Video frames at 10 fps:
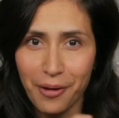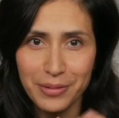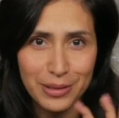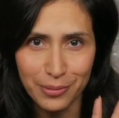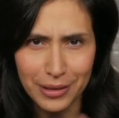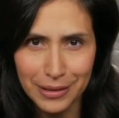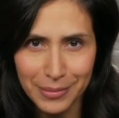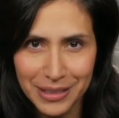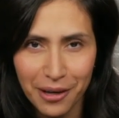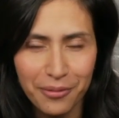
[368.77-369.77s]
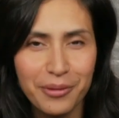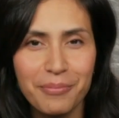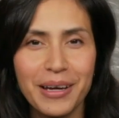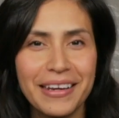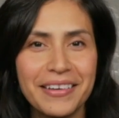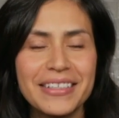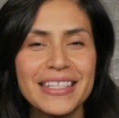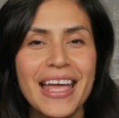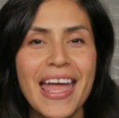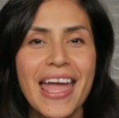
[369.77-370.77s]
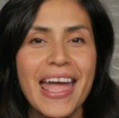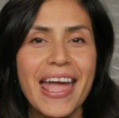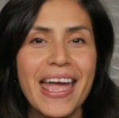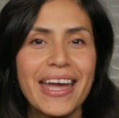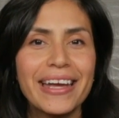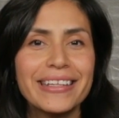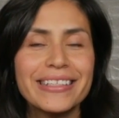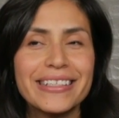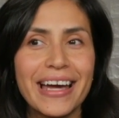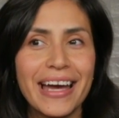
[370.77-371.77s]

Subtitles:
I was doing some stuff with my nails, and